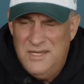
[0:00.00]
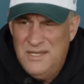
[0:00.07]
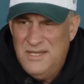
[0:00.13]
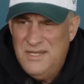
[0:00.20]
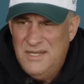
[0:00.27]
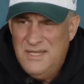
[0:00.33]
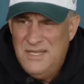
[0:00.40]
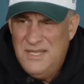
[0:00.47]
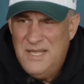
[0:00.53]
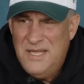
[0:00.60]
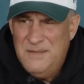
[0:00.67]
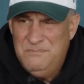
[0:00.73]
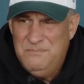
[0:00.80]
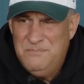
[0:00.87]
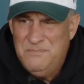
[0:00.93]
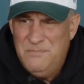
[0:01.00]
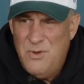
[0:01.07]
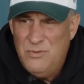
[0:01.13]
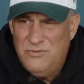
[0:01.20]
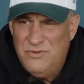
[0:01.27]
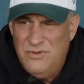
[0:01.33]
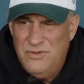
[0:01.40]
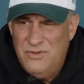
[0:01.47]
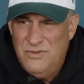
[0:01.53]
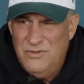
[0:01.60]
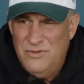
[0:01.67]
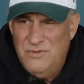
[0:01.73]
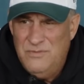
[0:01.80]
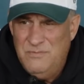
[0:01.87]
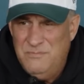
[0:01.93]
But staying with the topic of
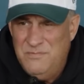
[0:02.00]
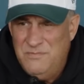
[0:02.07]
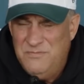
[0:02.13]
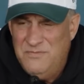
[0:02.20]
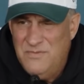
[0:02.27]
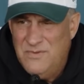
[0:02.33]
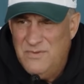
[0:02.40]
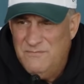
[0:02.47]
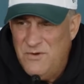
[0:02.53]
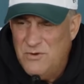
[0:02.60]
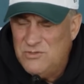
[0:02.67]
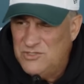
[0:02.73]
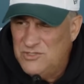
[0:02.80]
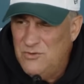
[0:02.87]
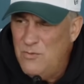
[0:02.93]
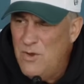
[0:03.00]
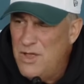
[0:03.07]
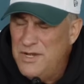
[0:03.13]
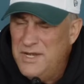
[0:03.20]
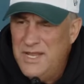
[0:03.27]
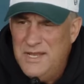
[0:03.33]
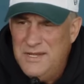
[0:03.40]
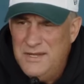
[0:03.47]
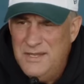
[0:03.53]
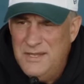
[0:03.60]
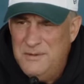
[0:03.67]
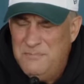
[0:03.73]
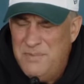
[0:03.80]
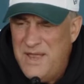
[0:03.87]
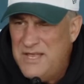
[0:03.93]
linebackers, up at the podium before practice began
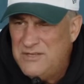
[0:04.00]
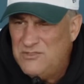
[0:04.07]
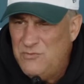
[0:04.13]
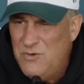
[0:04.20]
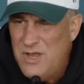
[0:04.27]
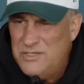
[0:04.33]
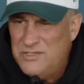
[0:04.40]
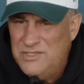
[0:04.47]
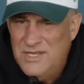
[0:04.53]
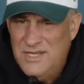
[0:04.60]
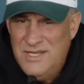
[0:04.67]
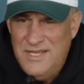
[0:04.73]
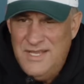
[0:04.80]
was defensive coordinator Vic